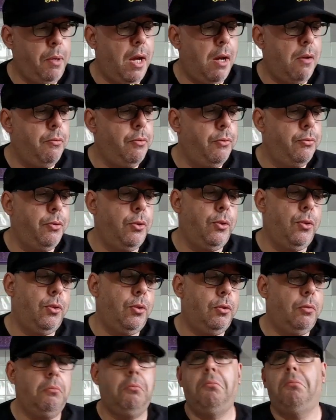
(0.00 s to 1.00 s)
Pound for
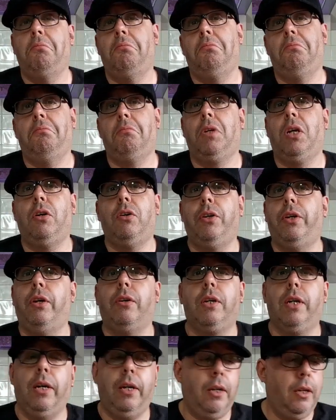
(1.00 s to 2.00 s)
four, can't
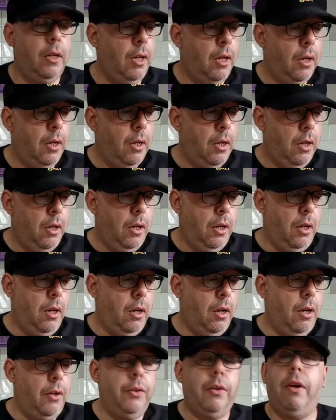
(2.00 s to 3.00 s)
knock it.
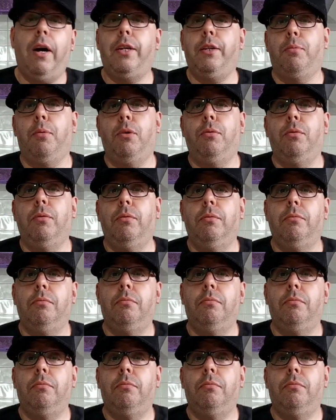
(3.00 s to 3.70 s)
And they're edible.